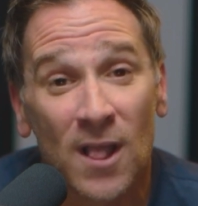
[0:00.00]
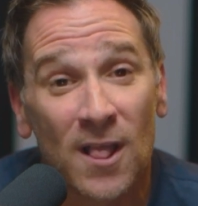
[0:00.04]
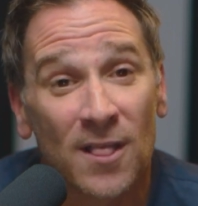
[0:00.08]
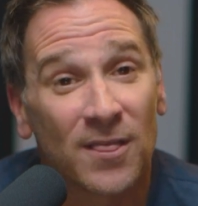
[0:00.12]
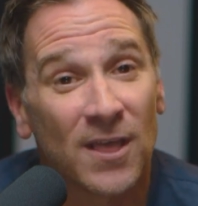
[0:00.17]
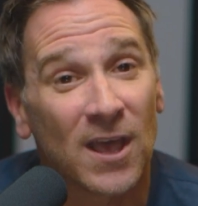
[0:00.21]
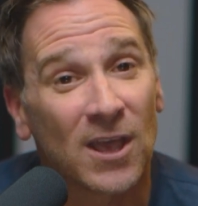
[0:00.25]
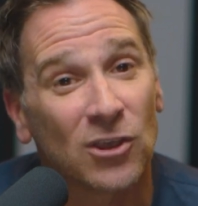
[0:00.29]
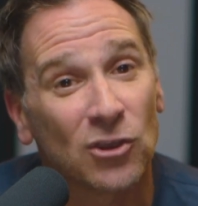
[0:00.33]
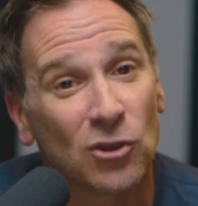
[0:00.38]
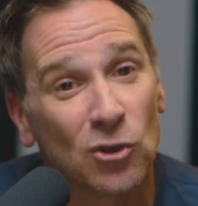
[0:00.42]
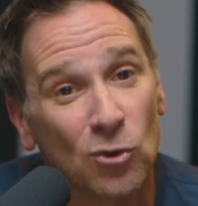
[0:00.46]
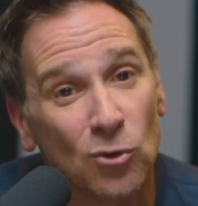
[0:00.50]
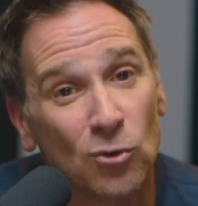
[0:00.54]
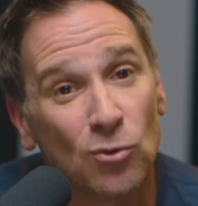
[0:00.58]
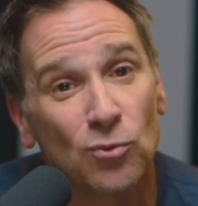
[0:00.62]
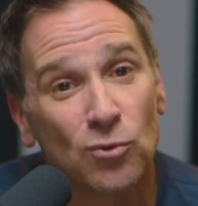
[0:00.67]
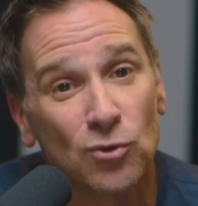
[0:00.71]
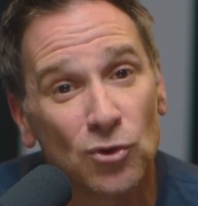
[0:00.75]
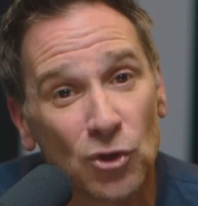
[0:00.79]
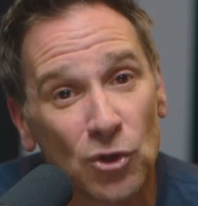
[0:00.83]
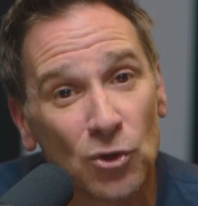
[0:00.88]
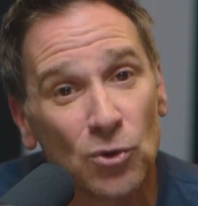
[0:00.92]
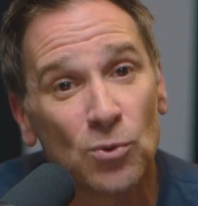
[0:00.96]
that you
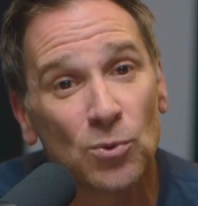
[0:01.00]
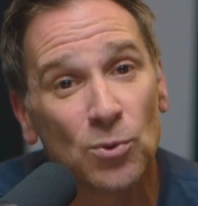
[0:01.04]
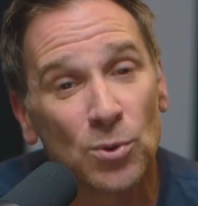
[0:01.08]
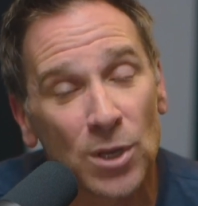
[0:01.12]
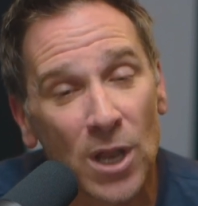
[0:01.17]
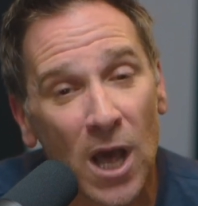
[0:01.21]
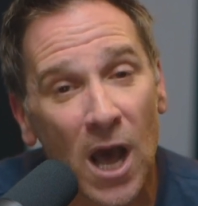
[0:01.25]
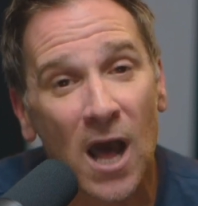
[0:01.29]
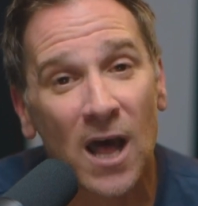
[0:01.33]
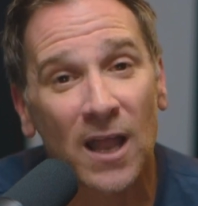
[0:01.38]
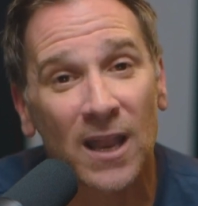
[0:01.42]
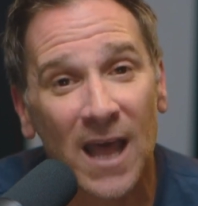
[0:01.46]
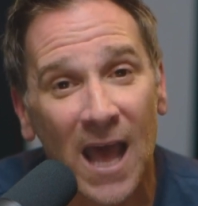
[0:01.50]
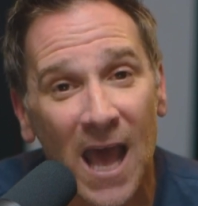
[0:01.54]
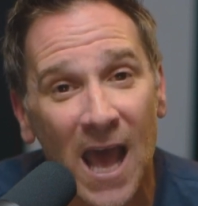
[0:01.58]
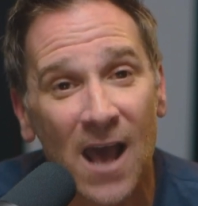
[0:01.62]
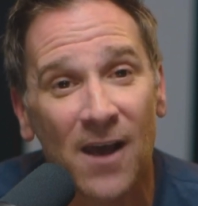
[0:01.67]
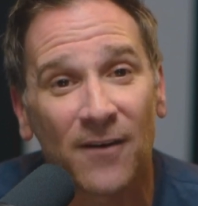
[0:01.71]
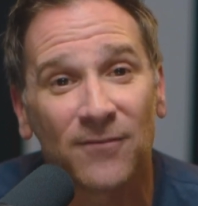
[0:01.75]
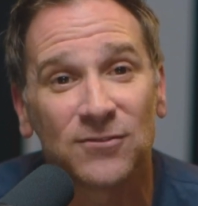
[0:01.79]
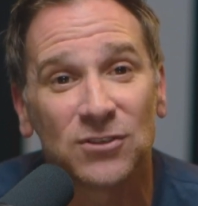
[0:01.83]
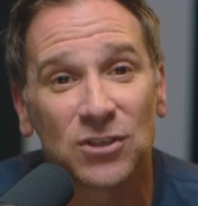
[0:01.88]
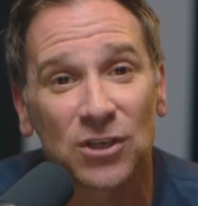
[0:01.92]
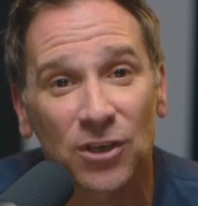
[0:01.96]
do not
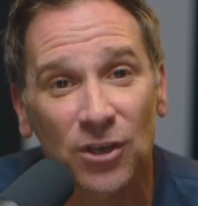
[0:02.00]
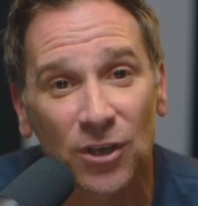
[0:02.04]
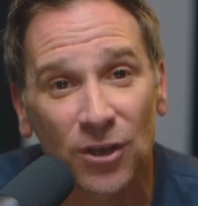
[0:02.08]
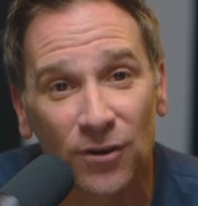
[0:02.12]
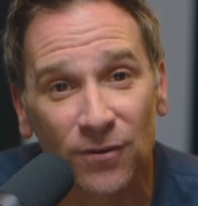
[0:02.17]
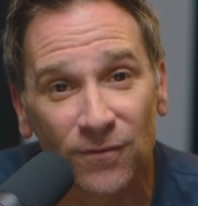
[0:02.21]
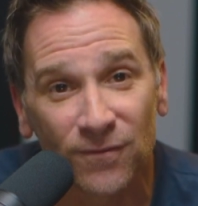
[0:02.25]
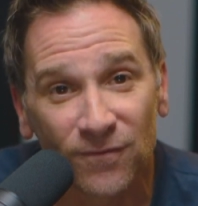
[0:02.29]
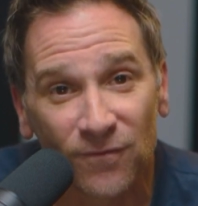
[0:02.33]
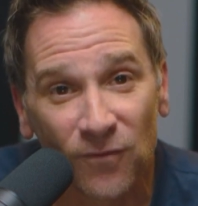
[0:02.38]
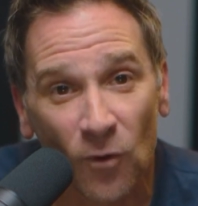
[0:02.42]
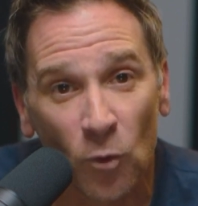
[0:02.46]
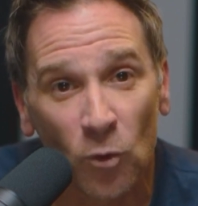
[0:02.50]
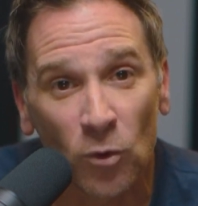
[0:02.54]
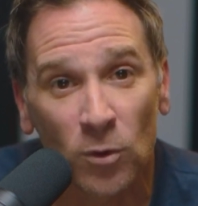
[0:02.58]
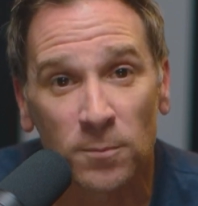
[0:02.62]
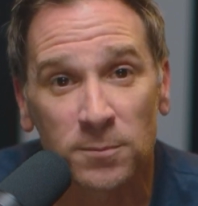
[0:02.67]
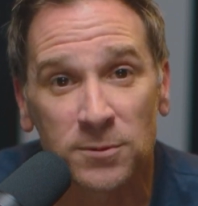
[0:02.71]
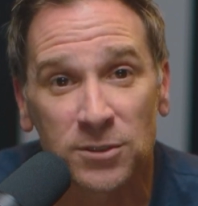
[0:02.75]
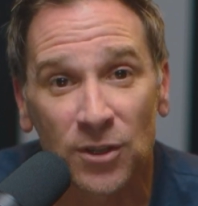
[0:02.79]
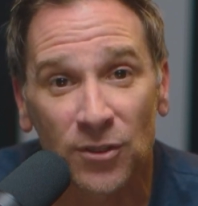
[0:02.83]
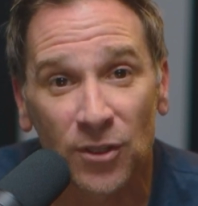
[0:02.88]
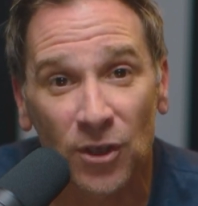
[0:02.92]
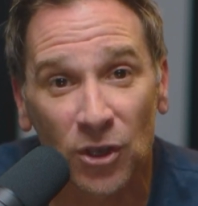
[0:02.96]
have to
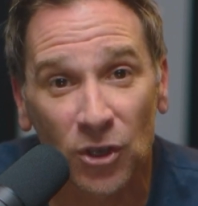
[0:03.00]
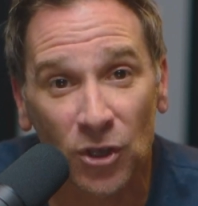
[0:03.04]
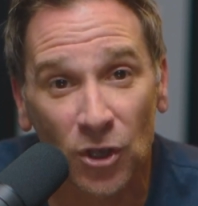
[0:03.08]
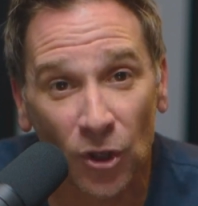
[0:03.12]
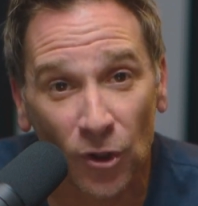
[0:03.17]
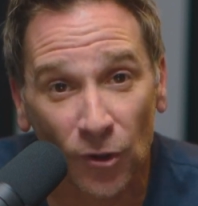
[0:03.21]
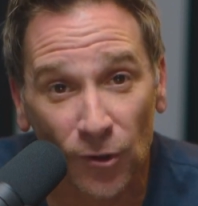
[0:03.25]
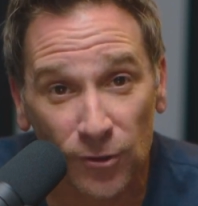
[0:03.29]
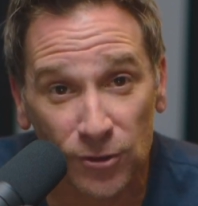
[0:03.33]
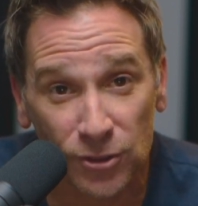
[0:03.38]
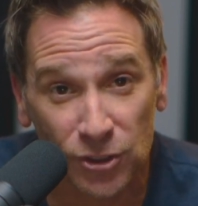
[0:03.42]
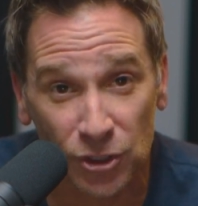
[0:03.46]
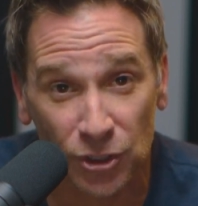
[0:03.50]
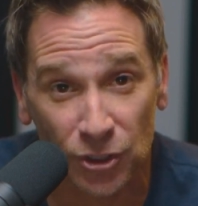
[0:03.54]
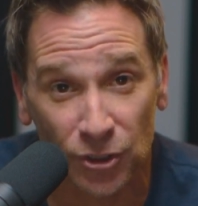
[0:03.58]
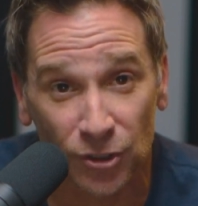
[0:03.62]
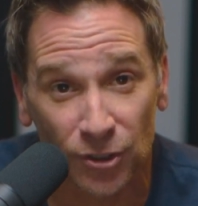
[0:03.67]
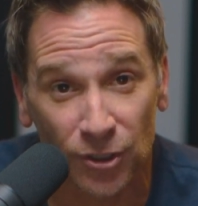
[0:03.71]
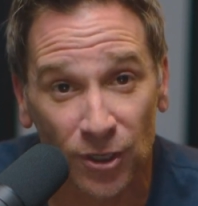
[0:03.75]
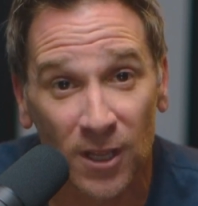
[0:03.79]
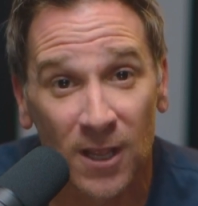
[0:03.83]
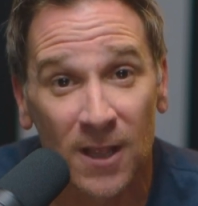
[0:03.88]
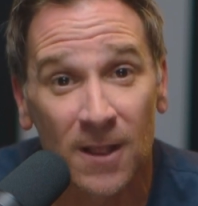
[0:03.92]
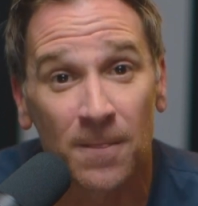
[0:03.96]
conform to the
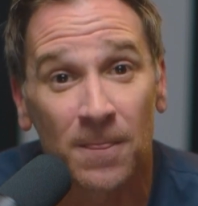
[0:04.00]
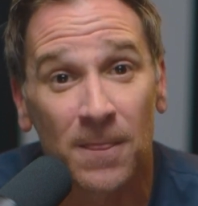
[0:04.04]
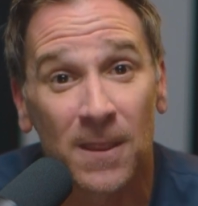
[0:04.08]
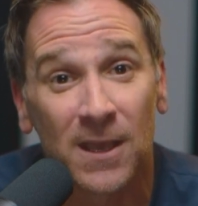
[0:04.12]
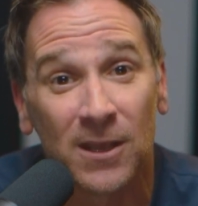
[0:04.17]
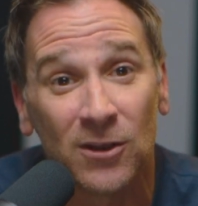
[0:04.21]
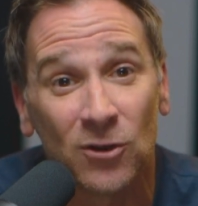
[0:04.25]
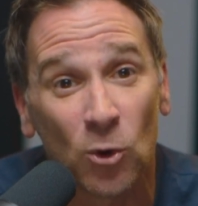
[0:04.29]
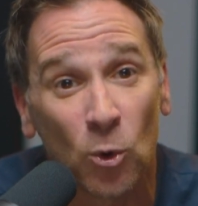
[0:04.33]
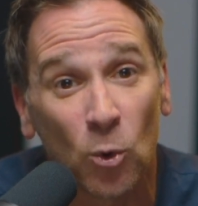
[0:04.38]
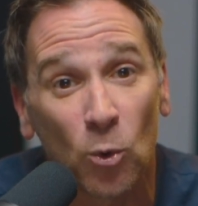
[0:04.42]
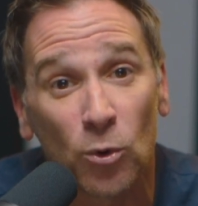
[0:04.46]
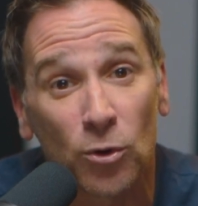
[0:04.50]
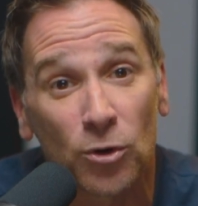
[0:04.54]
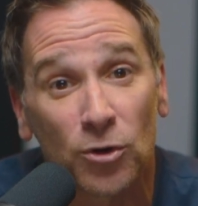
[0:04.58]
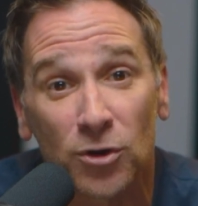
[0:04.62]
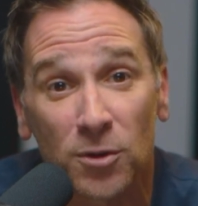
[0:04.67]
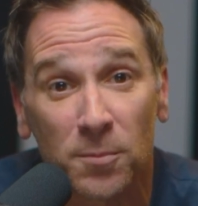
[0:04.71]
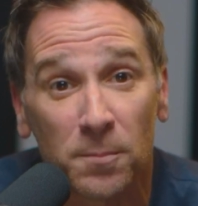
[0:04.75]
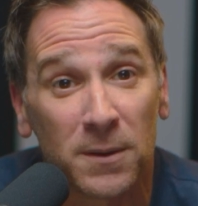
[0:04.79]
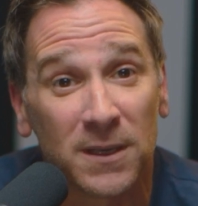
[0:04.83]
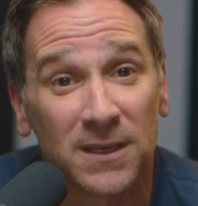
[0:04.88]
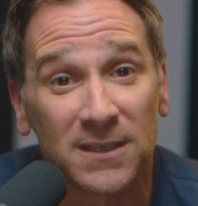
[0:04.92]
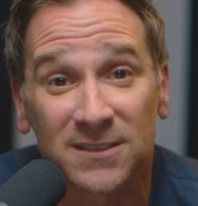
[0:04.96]
culture in order
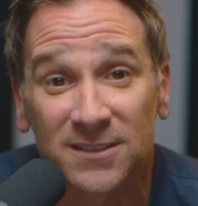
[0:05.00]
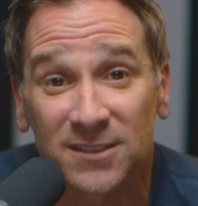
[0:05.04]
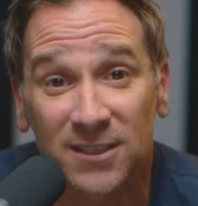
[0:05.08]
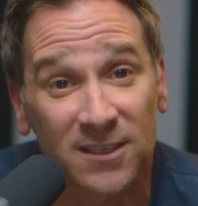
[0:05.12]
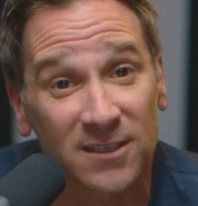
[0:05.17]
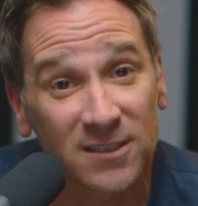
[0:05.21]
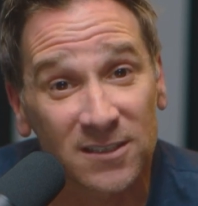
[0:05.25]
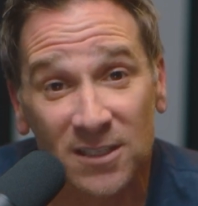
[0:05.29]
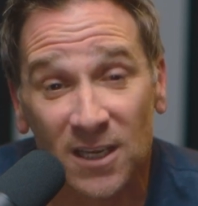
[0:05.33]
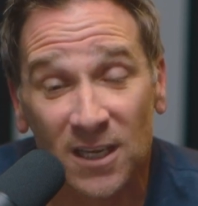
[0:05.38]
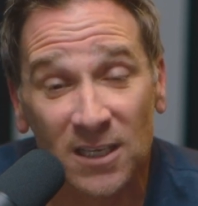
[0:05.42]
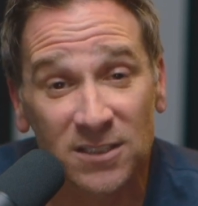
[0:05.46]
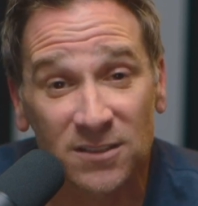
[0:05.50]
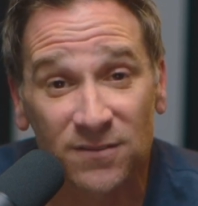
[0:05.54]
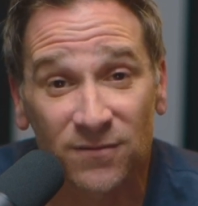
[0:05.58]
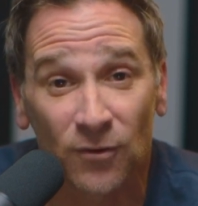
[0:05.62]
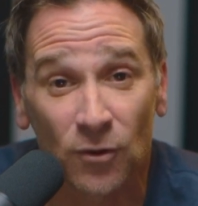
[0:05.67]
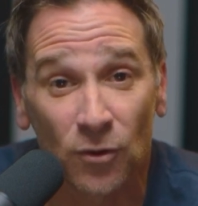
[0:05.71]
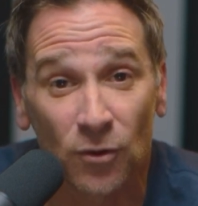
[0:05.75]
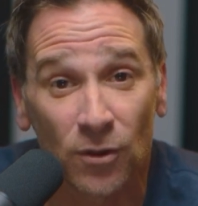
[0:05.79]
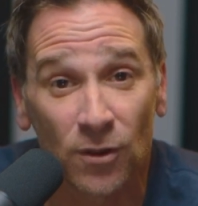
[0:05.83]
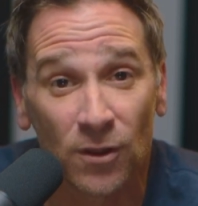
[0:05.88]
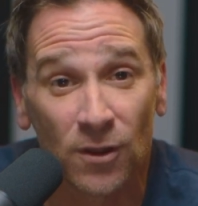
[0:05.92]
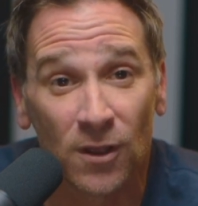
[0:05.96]
to be
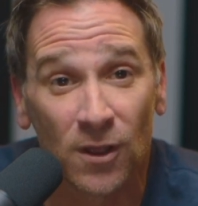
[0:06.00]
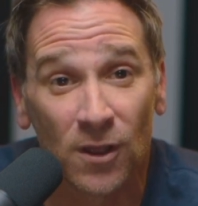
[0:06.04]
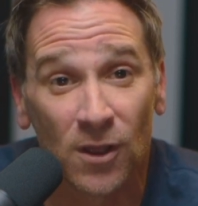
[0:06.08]
successful.